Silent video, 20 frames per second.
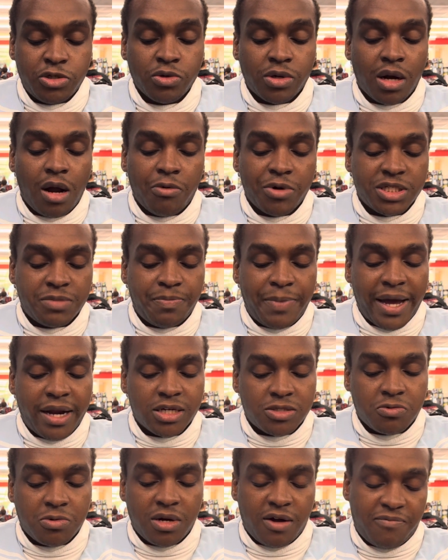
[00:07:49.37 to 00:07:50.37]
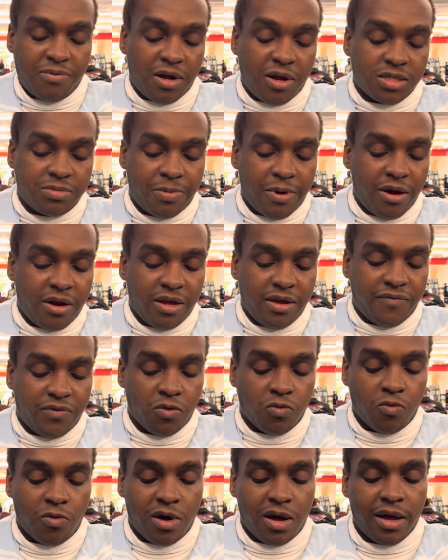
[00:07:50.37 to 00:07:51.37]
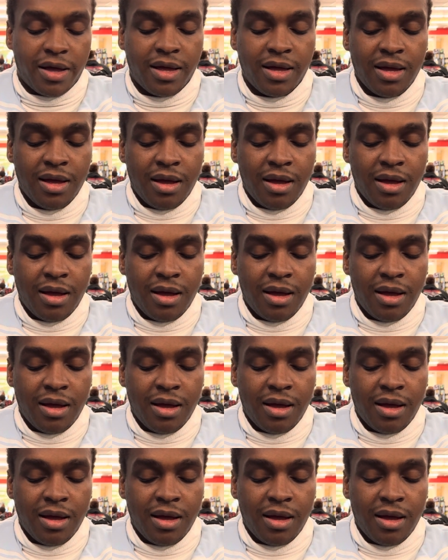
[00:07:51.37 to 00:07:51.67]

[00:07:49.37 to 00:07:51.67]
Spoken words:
can always banish 1 off Prosperity if you want.